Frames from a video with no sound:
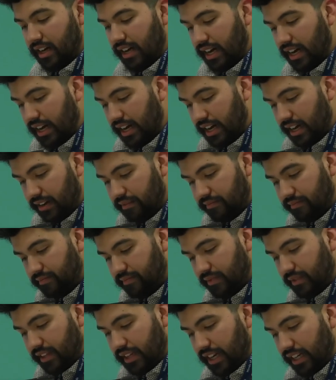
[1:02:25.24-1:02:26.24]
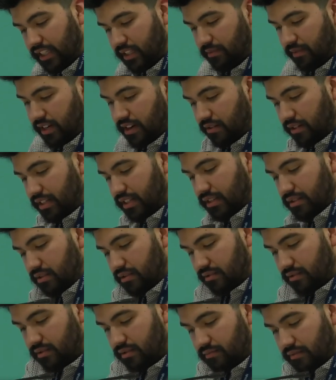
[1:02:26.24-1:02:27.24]
customer
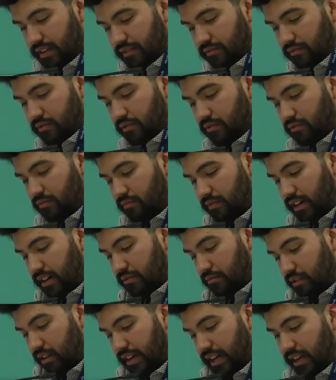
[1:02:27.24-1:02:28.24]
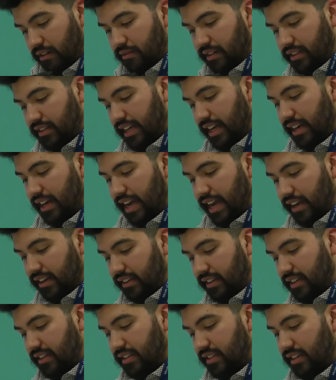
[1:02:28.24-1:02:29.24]
notices. We are working with data
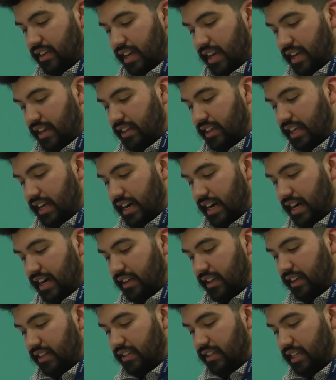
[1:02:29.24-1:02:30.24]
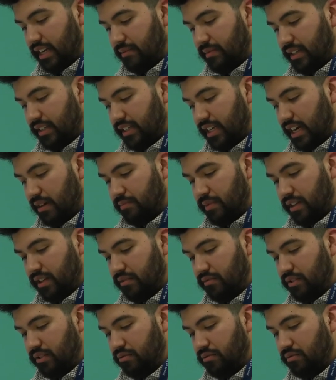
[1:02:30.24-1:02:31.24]
analysts and the ILS team to set up a
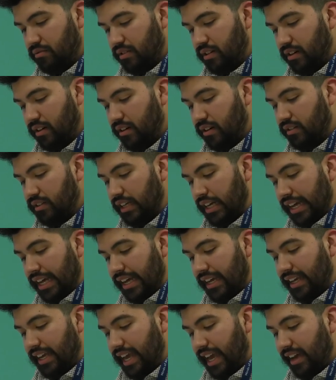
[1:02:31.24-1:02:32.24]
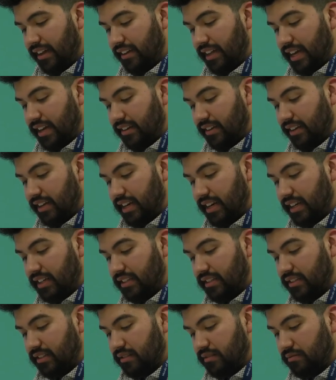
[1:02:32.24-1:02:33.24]
new tool called Gale
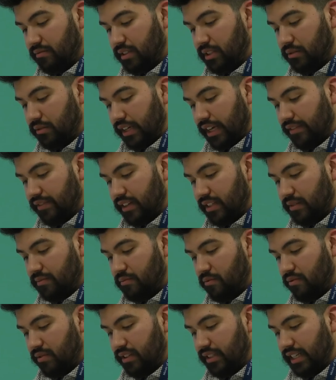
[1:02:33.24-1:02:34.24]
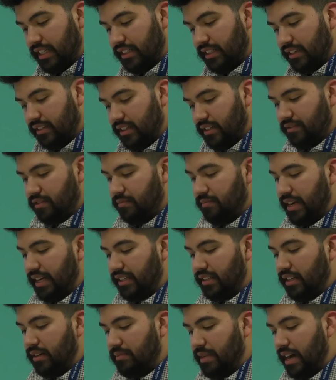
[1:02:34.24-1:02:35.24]
Analytics, which will give us more detailed
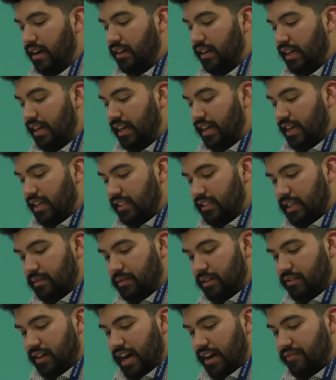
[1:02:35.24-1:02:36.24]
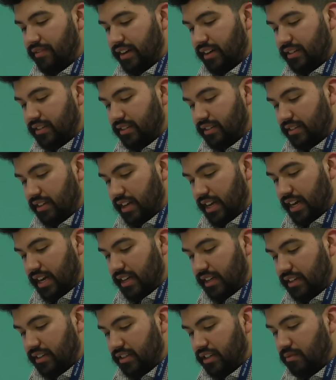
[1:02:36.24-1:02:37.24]
information about demographics
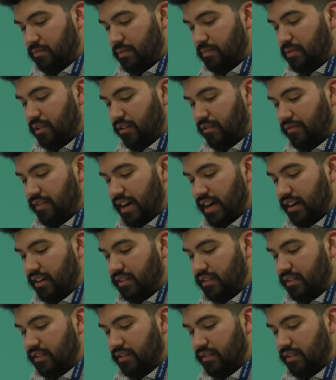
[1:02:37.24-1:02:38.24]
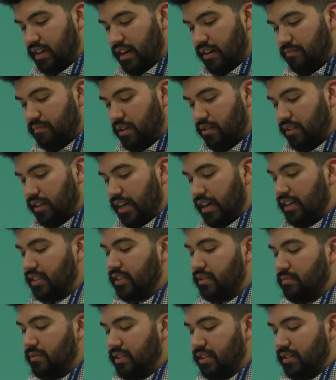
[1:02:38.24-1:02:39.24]
and consumer profiles of both
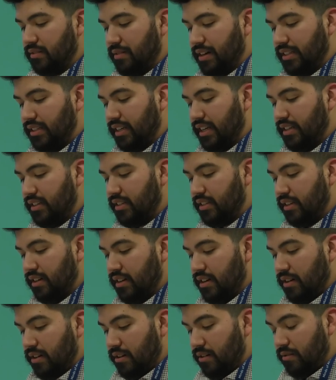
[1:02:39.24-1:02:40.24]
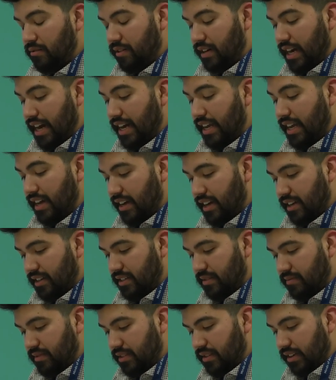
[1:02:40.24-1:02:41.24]
customers and residents who are not yet
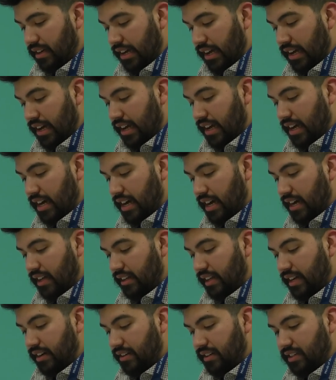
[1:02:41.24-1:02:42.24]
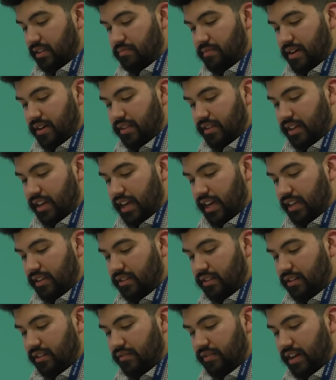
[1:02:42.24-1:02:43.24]
customers. Later this month, a
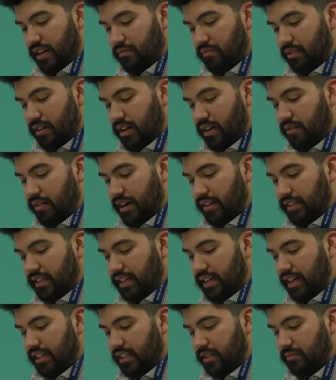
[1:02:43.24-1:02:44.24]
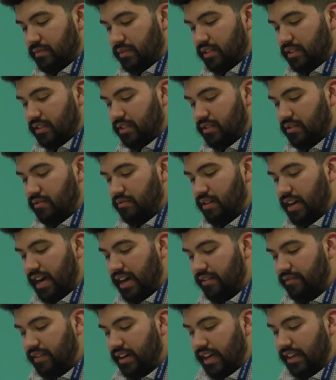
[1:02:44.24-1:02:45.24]
survey will go out to customers who
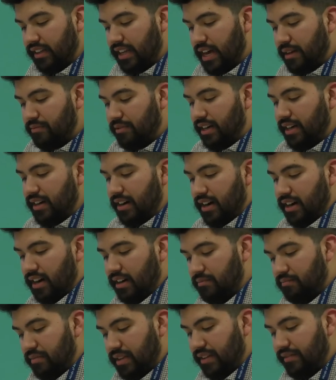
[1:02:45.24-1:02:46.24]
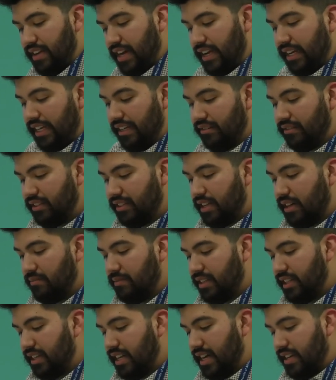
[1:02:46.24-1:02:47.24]
have a library card but have not used them
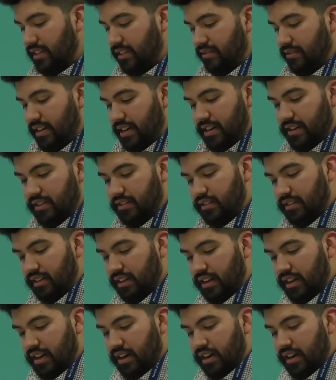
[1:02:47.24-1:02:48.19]
in the last 2 years.